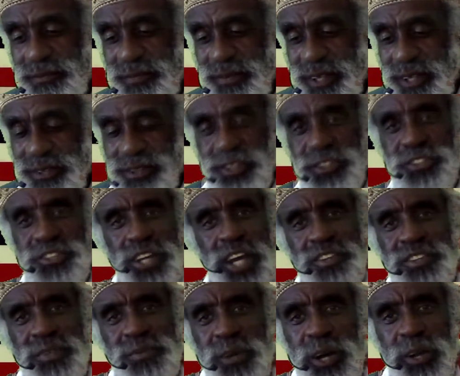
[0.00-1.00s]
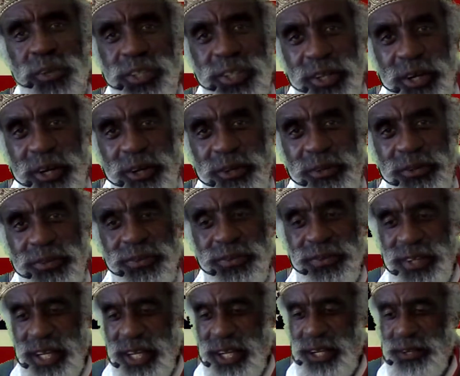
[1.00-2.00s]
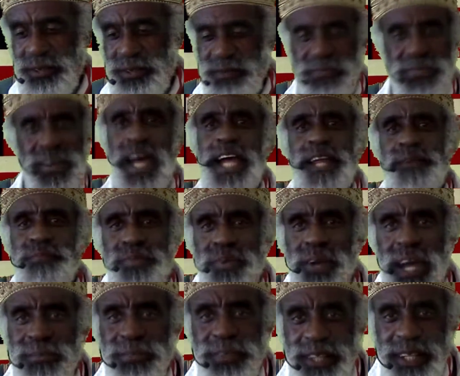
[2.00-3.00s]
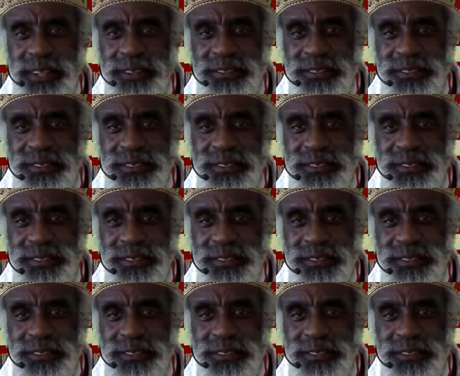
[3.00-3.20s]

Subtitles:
the Judge of all the earth, divine providence.